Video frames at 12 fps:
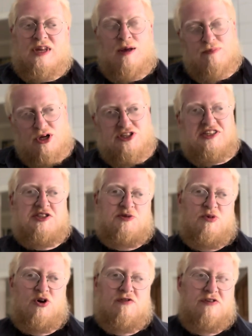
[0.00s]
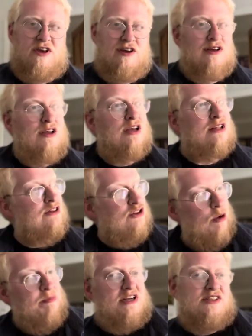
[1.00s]
Body dysmorphia.
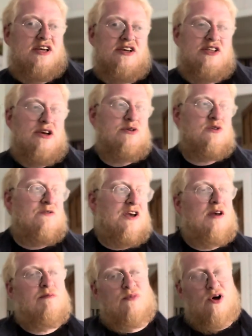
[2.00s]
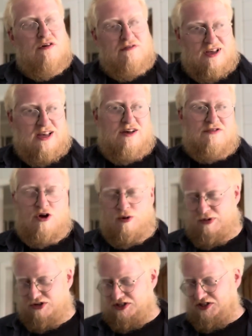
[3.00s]
Not being diagnosed with it, but I think I've got
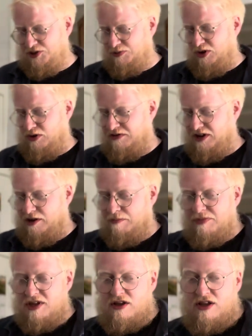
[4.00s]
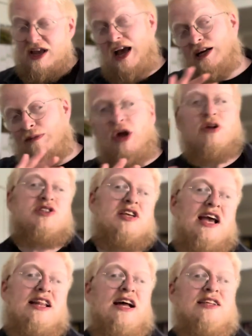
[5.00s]
body dysmorphia. And I'm not
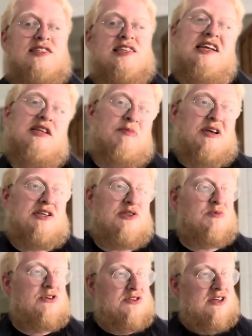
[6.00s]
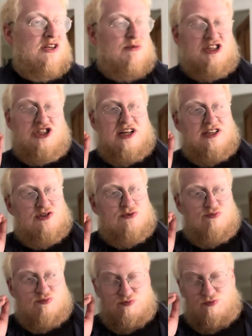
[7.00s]
saying that to take the piss because I can imagine that's a
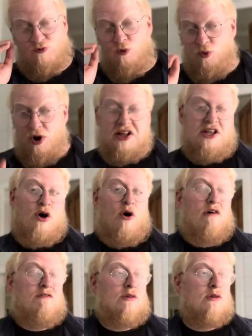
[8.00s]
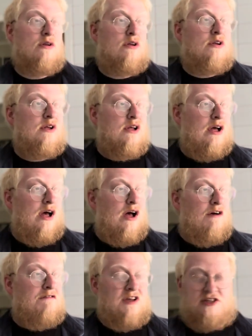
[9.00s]
really awful
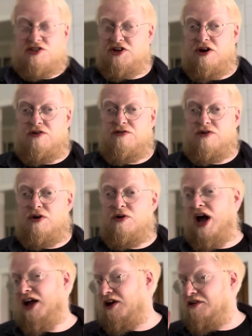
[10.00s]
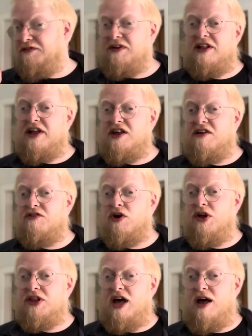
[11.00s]
uh, thing to go through. And I feel like I've
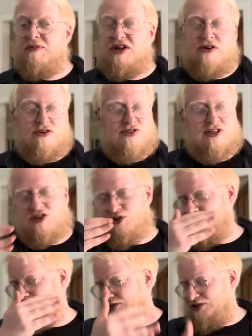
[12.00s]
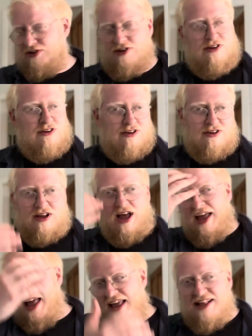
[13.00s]
got that because I just, I
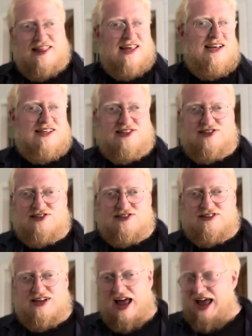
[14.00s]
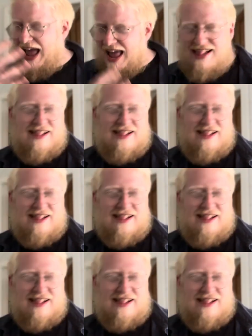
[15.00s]
hate this. I hate